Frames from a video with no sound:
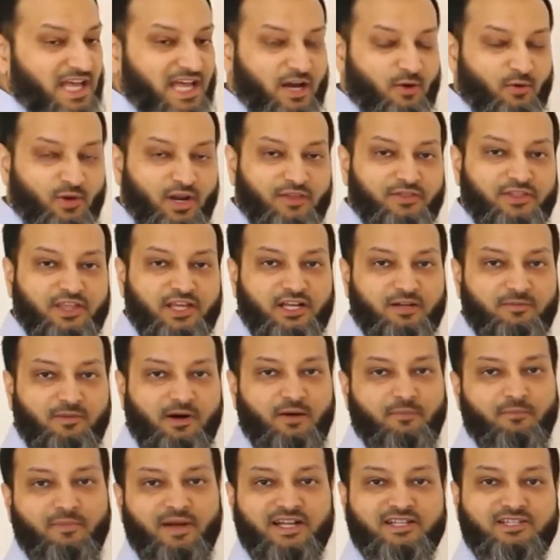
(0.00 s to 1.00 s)
And when I think
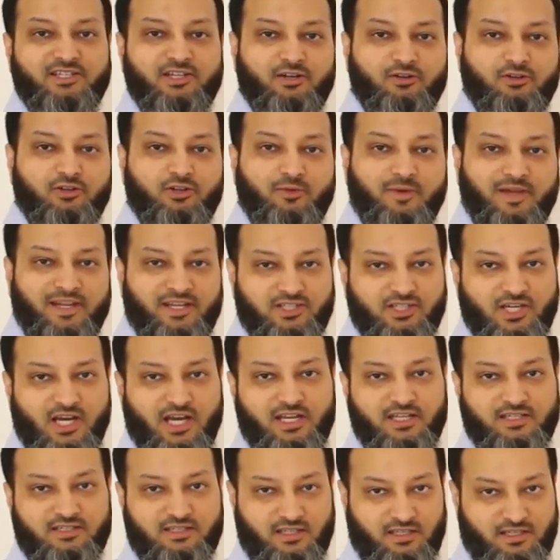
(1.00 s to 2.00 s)
about bacterial
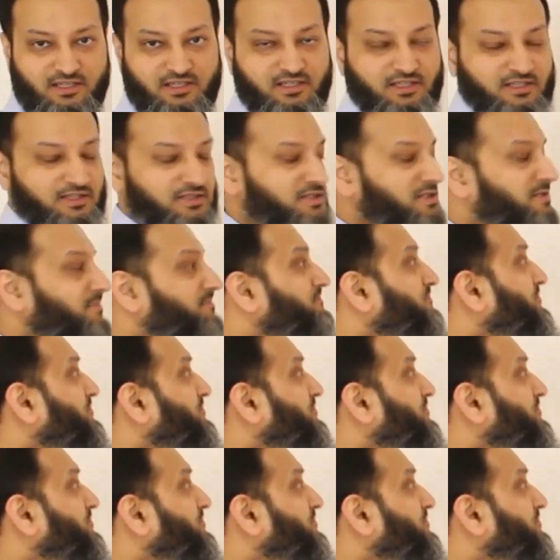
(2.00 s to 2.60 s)
meningitis in kids,